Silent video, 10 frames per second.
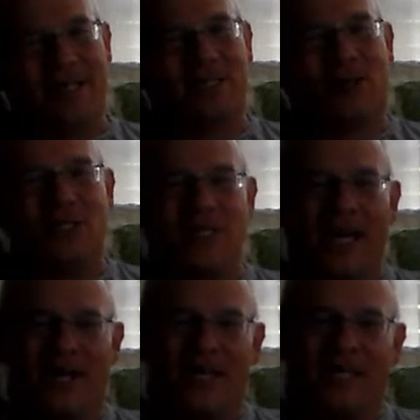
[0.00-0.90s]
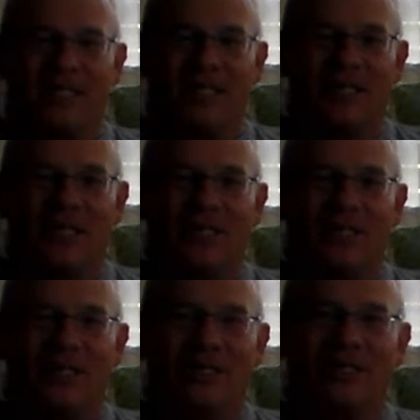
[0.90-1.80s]
He starts out as a
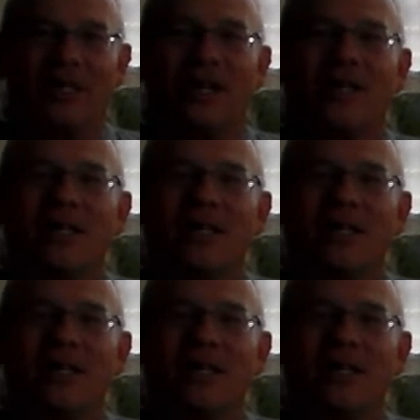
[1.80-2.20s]
young